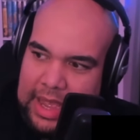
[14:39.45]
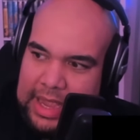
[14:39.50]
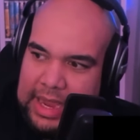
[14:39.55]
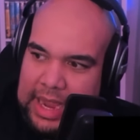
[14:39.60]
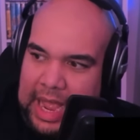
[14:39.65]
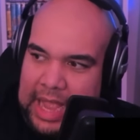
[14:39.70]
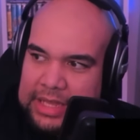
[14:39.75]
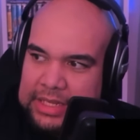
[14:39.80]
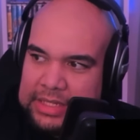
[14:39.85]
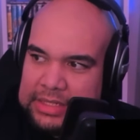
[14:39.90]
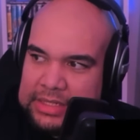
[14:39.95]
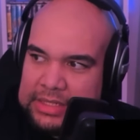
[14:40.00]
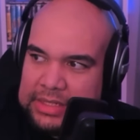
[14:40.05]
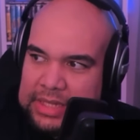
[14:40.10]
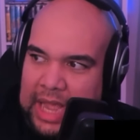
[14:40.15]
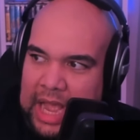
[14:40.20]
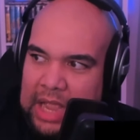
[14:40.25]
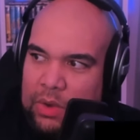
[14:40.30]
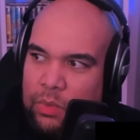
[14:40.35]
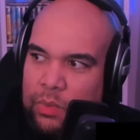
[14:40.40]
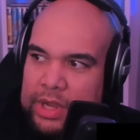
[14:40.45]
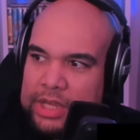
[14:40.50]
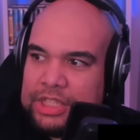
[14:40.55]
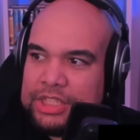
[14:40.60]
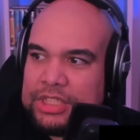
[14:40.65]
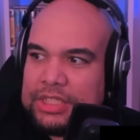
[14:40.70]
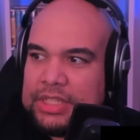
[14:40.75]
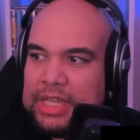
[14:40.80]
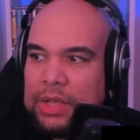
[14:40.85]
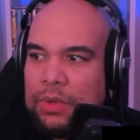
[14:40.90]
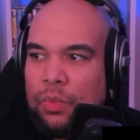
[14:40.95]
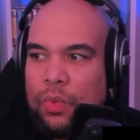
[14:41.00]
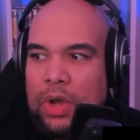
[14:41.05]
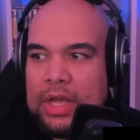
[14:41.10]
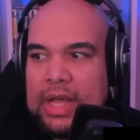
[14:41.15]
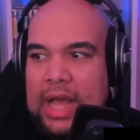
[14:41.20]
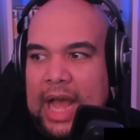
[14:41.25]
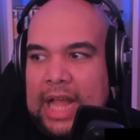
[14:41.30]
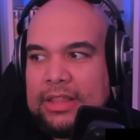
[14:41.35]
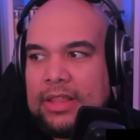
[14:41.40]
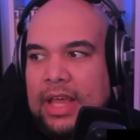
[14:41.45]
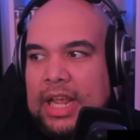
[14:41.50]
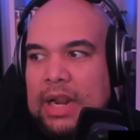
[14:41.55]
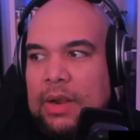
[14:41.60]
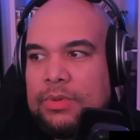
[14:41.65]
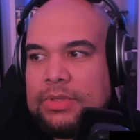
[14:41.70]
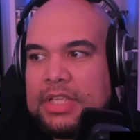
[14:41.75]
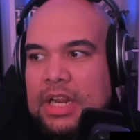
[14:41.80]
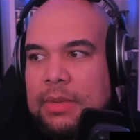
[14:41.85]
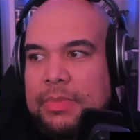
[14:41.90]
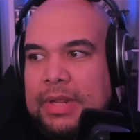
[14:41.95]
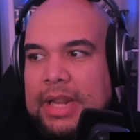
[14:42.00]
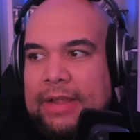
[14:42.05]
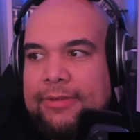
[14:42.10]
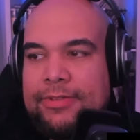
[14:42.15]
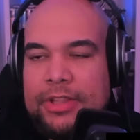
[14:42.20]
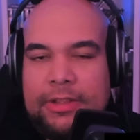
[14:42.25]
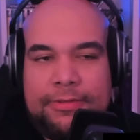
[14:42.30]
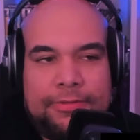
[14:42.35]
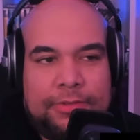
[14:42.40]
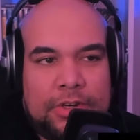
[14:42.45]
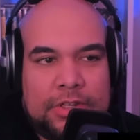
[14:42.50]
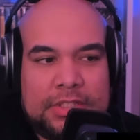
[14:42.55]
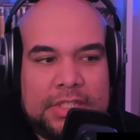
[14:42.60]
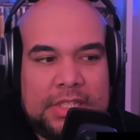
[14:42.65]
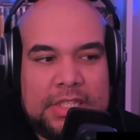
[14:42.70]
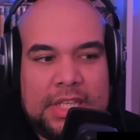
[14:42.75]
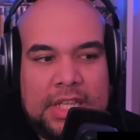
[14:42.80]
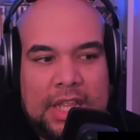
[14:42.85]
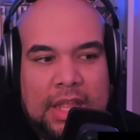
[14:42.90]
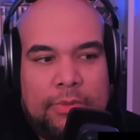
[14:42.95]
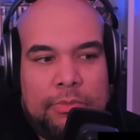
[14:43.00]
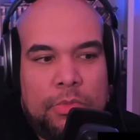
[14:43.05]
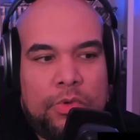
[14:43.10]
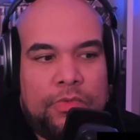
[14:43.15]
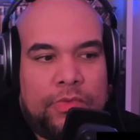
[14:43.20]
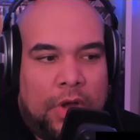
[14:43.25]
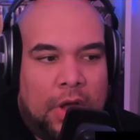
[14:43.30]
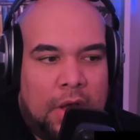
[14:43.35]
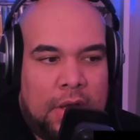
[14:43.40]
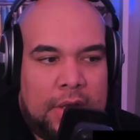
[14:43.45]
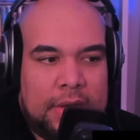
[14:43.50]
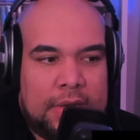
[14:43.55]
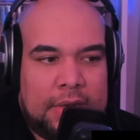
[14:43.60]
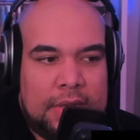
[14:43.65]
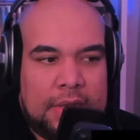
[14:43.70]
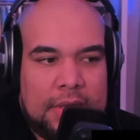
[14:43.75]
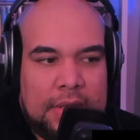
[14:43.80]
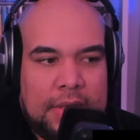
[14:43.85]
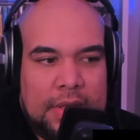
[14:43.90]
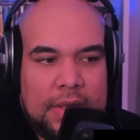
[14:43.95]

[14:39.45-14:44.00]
I, I just I wish it was. I thought it was gonna be like for the first season and move on.